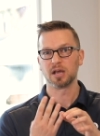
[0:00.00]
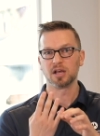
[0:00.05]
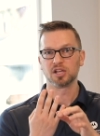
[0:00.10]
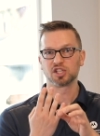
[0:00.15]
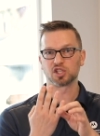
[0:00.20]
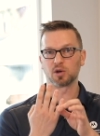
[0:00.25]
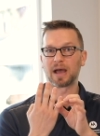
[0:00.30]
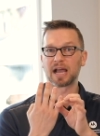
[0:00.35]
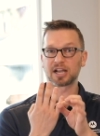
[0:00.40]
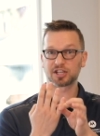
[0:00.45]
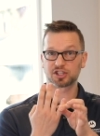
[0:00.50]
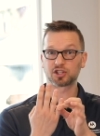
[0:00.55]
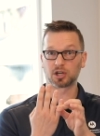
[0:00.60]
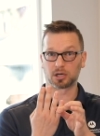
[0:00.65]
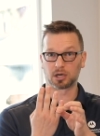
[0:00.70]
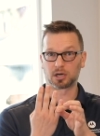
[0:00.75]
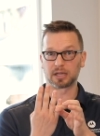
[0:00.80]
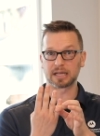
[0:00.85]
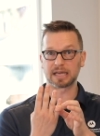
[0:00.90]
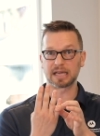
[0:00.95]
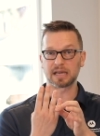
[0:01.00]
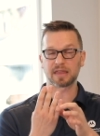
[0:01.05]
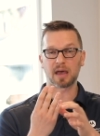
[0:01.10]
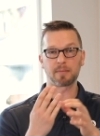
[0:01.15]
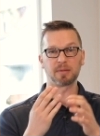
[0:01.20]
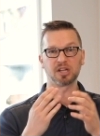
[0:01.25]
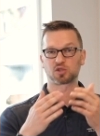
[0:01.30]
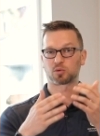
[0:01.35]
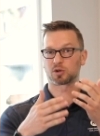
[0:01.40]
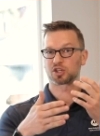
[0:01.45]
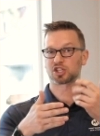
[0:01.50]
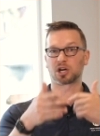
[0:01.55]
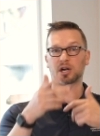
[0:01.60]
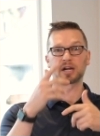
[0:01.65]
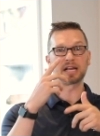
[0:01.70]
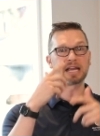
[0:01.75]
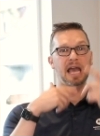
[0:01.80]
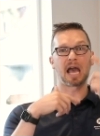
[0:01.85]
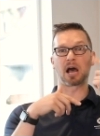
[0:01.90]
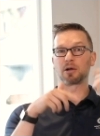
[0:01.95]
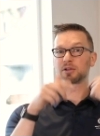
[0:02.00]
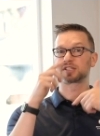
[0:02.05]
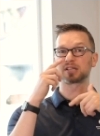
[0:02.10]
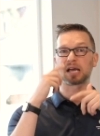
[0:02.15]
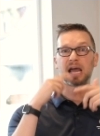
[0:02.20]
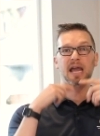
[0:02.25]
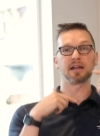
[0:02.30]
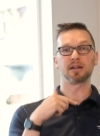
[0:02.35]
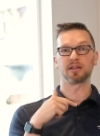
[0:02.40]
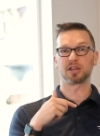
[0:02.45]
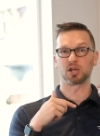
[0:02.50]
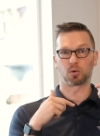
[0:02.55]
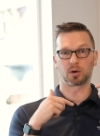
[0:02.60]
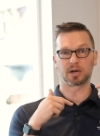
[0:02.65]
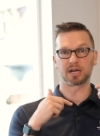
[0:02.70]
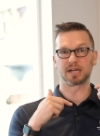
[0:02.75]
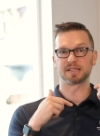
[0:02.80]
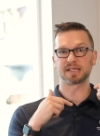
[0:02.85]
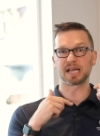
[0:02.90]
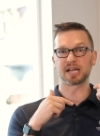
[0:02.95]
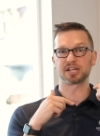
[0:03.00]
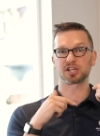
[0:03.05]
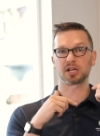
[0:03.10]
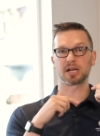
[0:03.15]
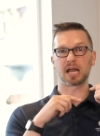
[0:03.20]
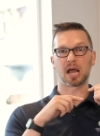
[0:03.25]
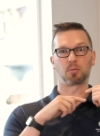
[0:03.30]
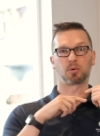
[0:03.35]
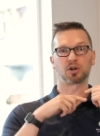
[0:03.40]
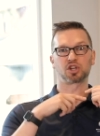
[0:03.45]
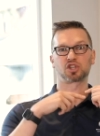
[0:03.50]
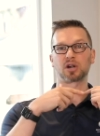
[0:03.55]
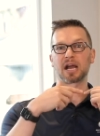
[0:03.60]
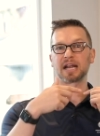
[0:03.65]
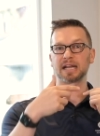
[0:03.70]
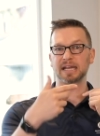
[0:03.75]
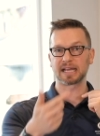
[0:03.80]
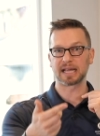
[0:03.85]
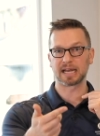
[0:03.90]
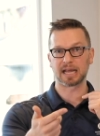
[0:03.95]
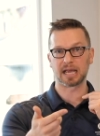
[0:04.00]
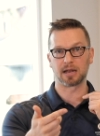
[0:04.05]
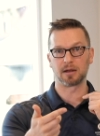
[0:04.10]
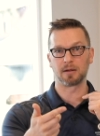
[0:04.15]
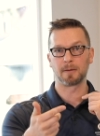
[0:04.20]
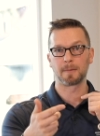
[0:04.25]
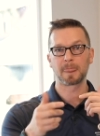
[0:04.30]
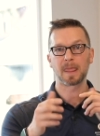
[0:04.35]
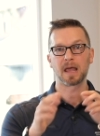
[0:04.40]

So externally, that means we're starting outside the organization and we're trying to get in.